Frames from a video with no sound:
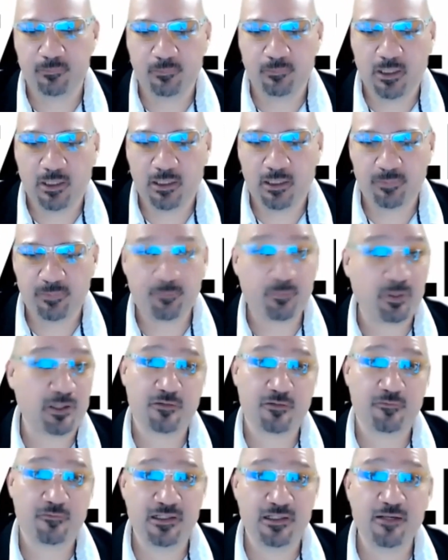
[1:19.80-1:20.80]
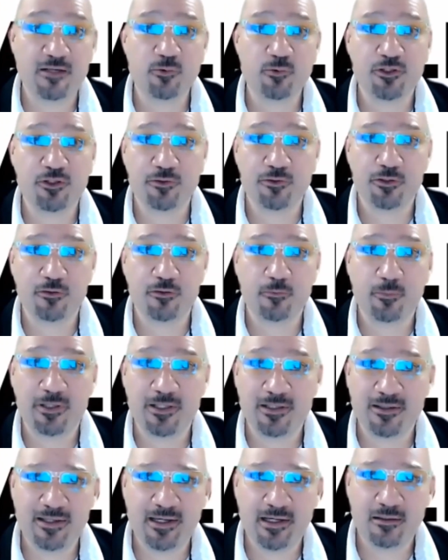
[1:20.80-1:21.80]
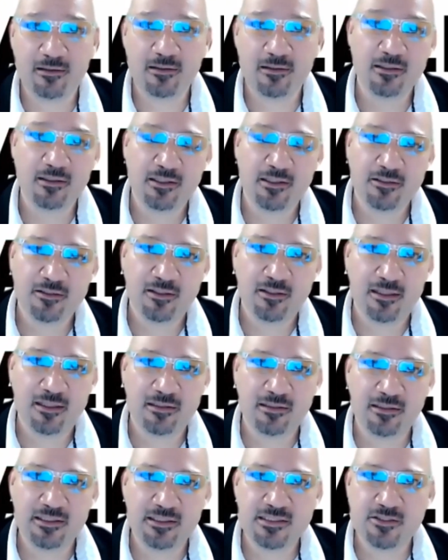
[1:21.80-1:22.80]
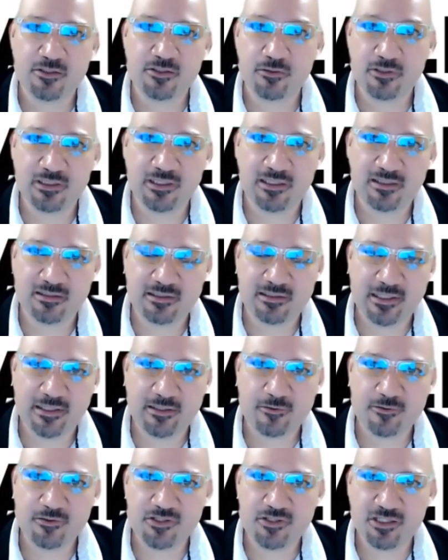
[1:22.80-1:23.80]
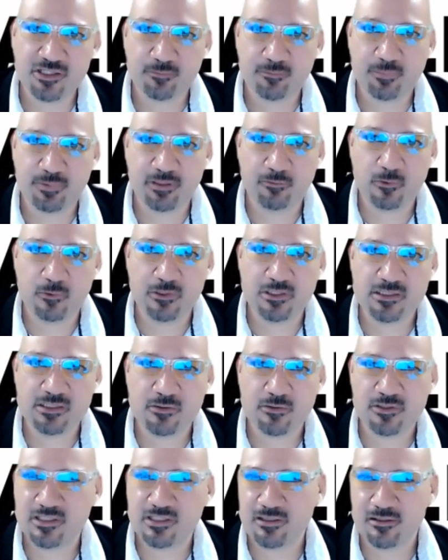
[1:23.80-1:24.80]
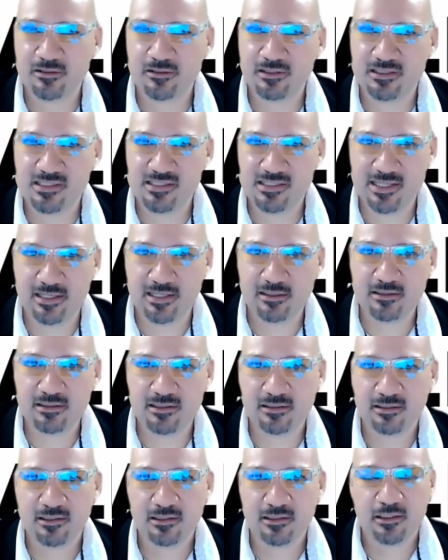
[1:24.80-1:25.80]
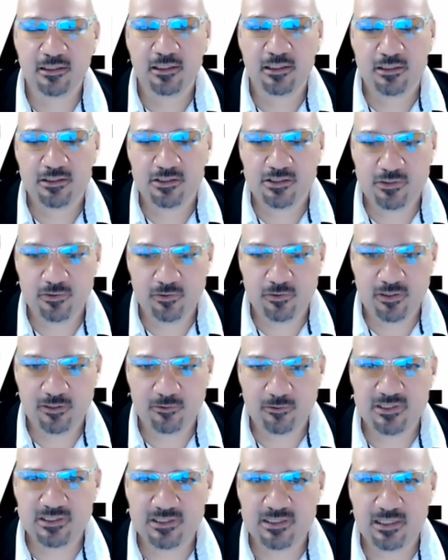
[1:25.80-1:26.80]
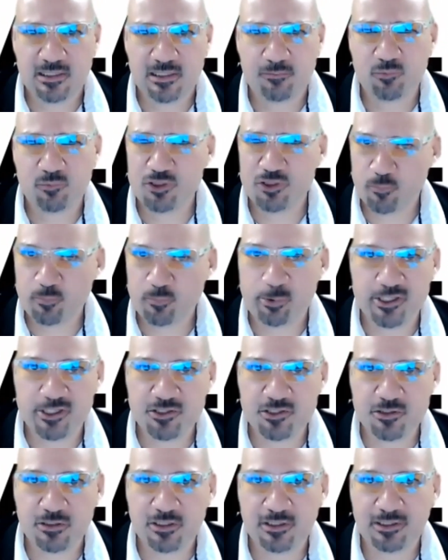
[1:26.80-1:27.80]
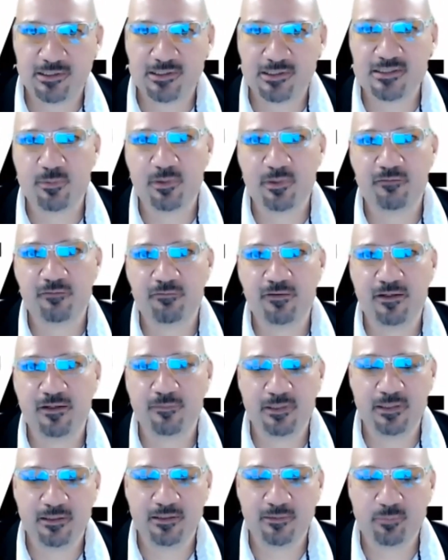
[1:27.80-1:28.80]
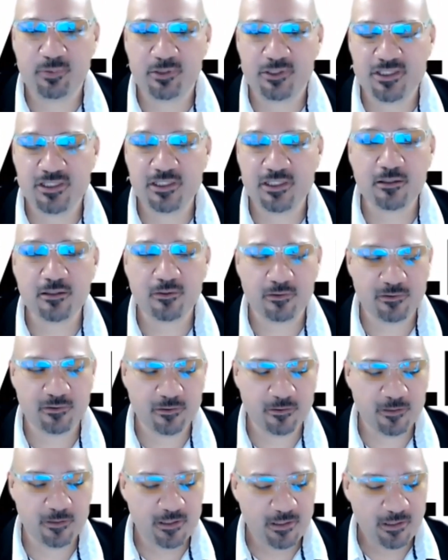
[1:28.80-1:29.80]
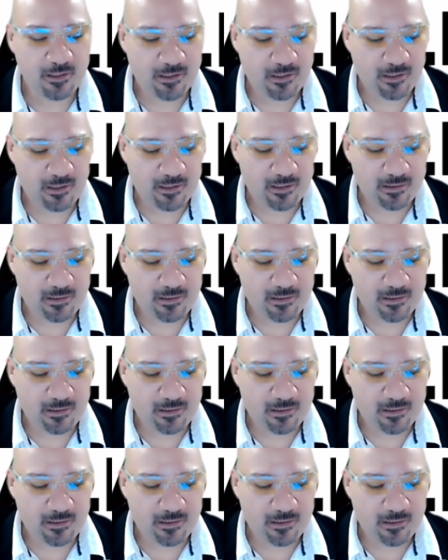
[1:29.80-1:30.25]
be part of a labor union, but there, at least during the dictatorship, it was considered dissent. So there was much oppression against my family in particular. And